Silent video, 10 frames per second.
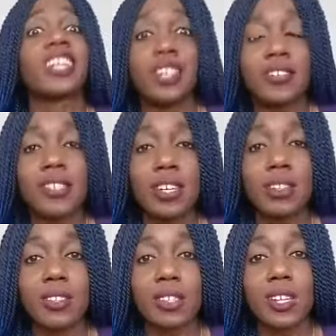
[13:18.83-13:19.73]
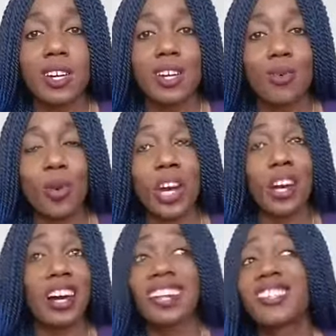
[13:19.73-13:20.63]
innocence
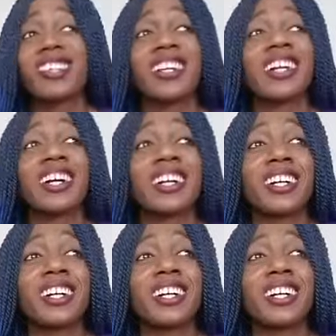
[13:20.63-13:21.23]
where actually